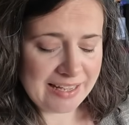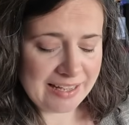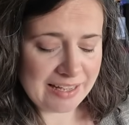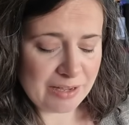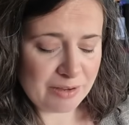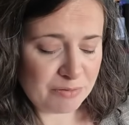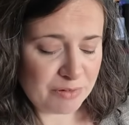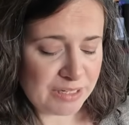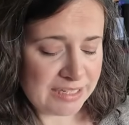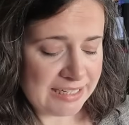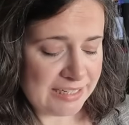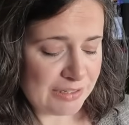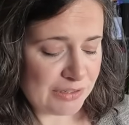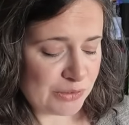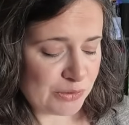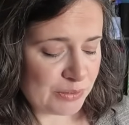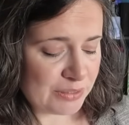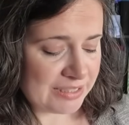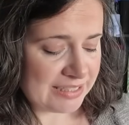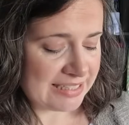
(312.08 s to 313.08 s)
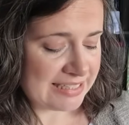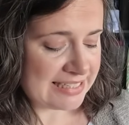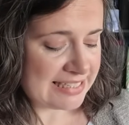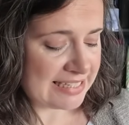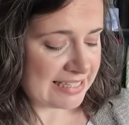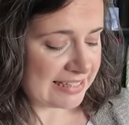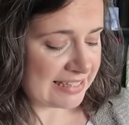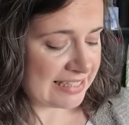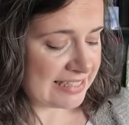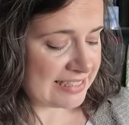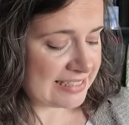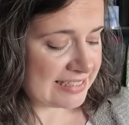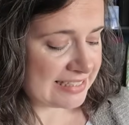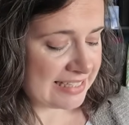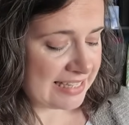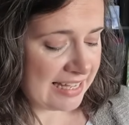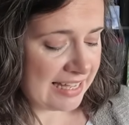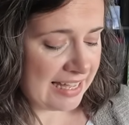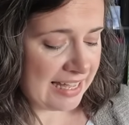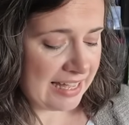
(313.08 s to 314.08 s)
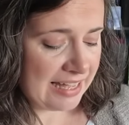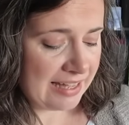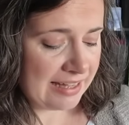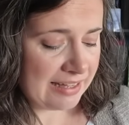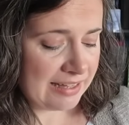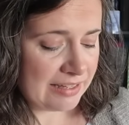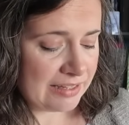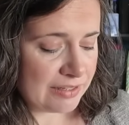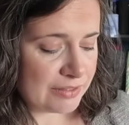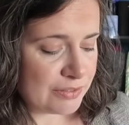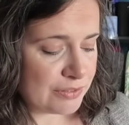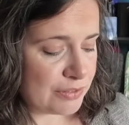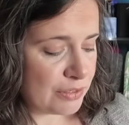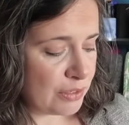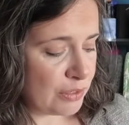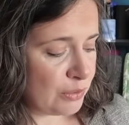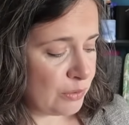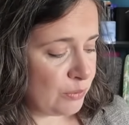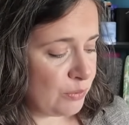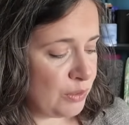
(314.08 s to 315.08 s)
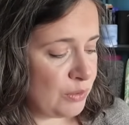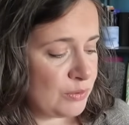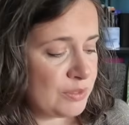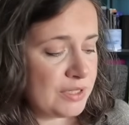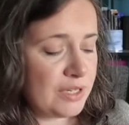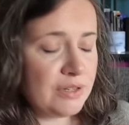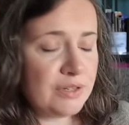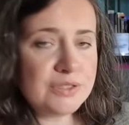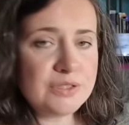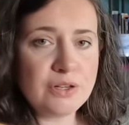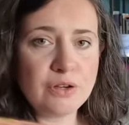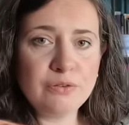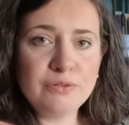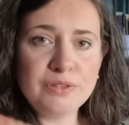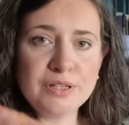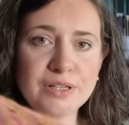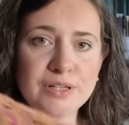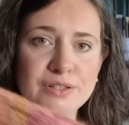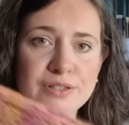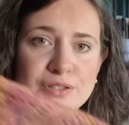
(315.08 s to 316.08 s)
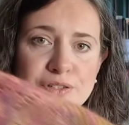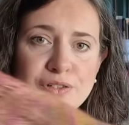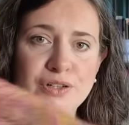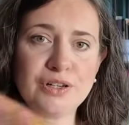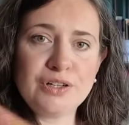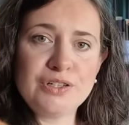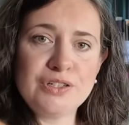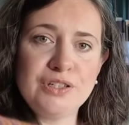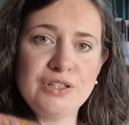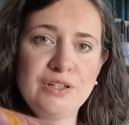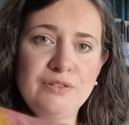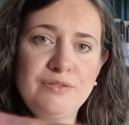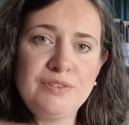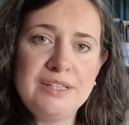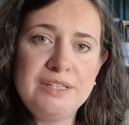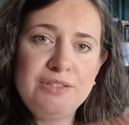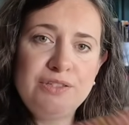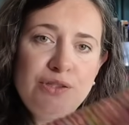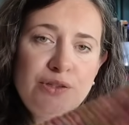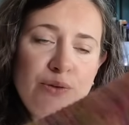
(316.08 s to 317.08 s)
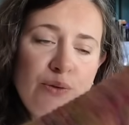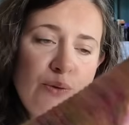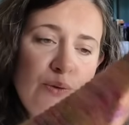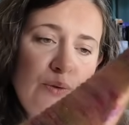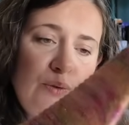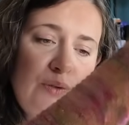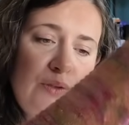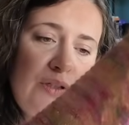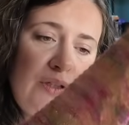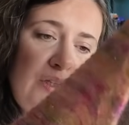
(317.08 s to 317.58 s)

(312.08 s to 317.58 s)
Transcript: I've really enjoyed knitting this. So you start off the construction of this shawl